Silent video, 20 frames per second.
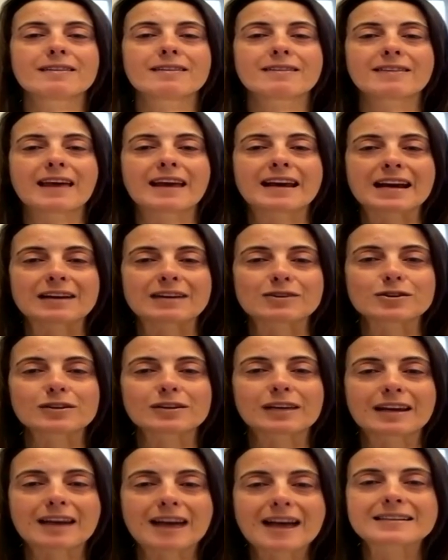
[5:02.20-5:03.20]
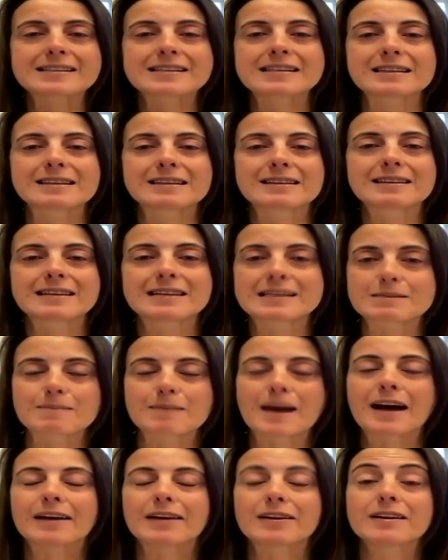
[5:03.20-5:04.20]
they had connected this
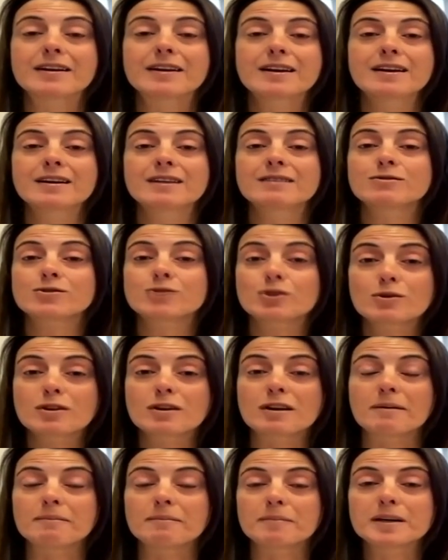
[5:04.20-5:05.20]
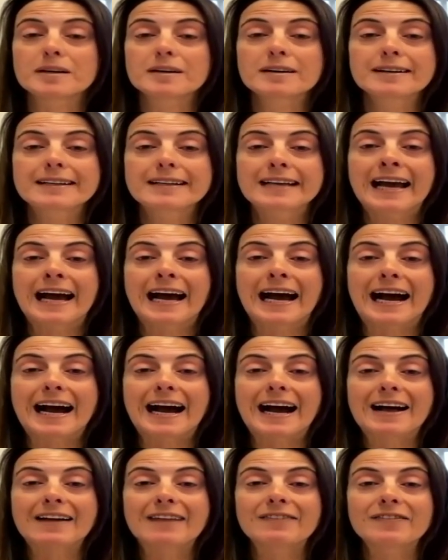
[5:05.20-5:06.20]
man to the number,
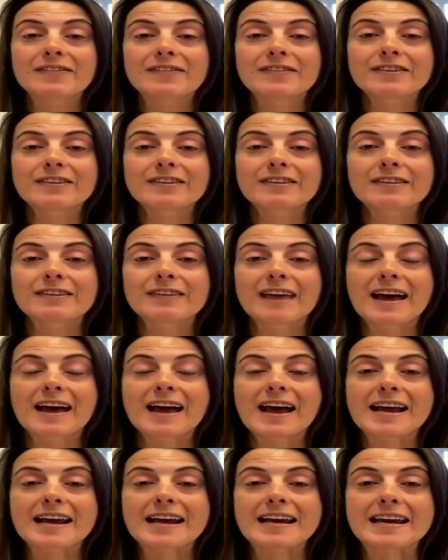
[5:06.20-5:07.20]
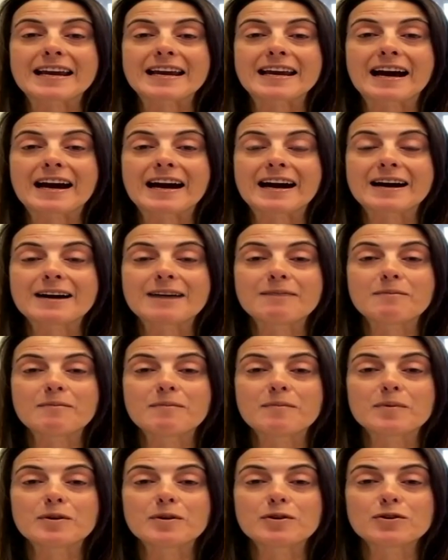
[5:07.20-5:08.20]
and they
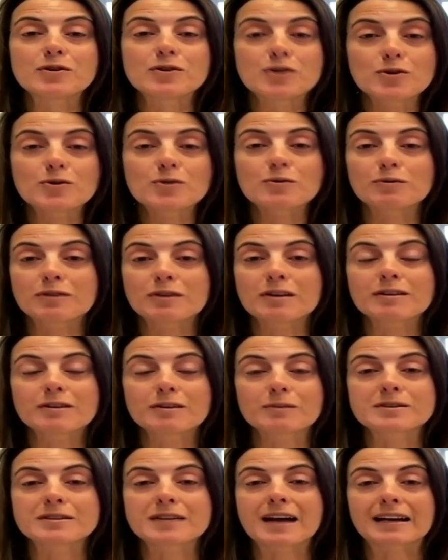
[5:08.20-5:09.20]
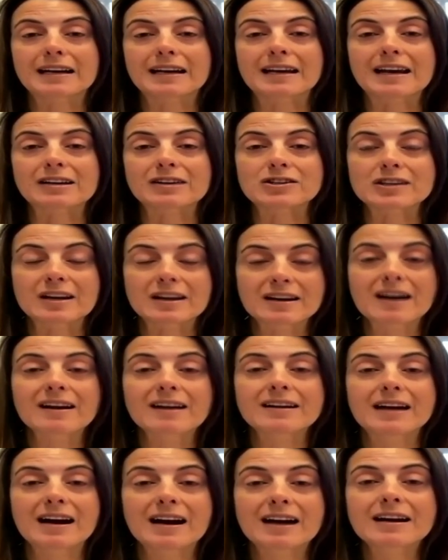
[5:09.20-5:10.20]
knew that there was that connection. And
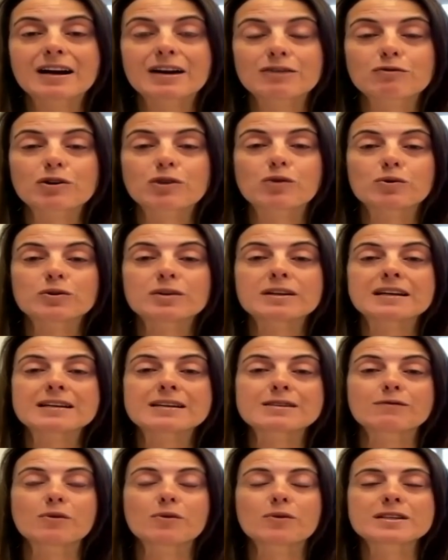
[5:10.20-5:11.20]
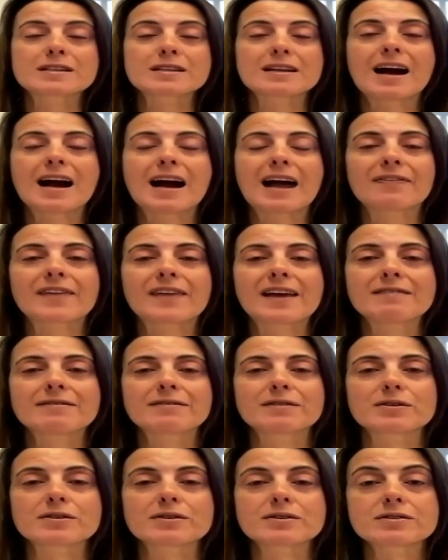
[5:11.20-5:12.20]
I had recorded his voice and I had the
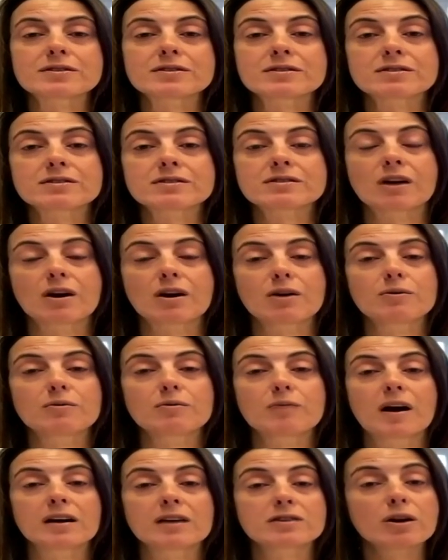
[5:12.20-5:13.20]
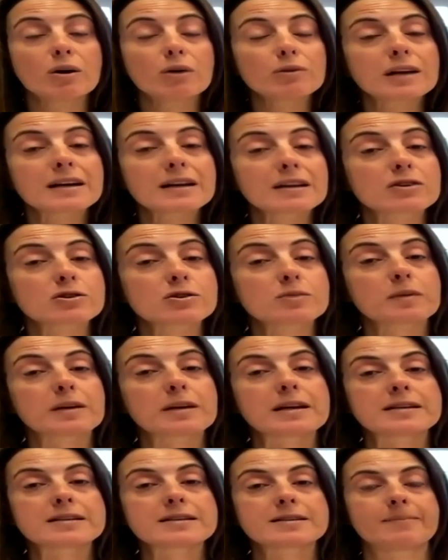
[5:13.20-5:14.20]
evidence. So I told Lancashire
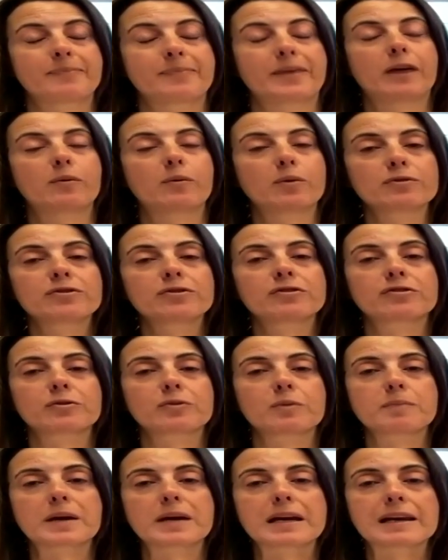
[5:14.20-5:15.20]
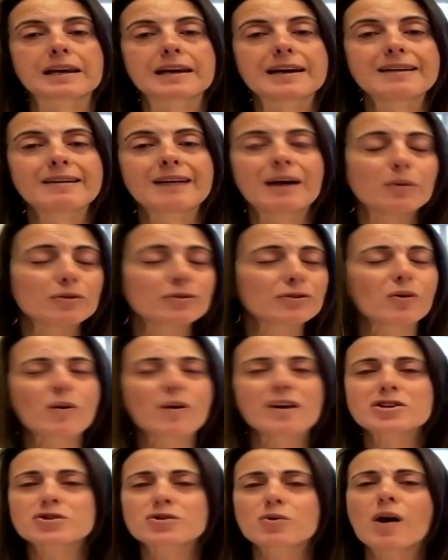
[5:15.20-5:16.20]
Police I wanted to appeal it. I wasn't
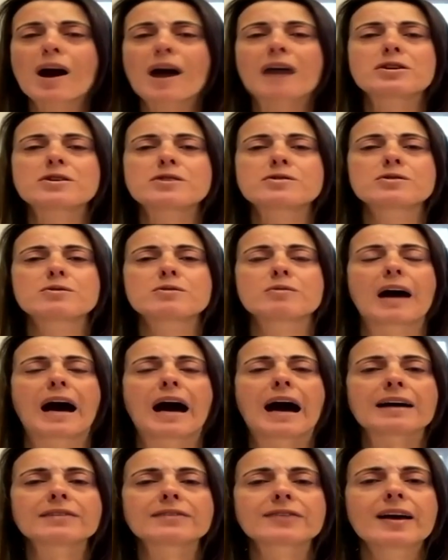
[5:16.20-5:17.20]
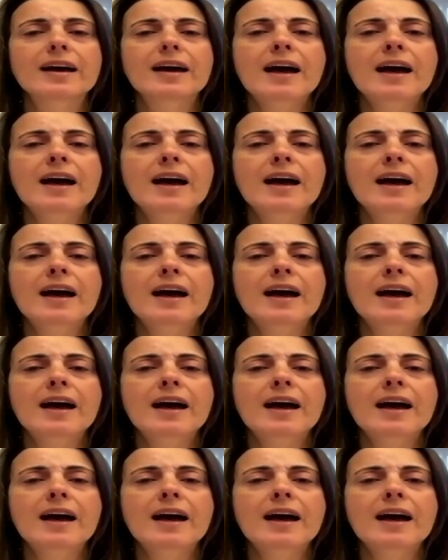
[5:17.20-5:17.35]
quite sure how you do that.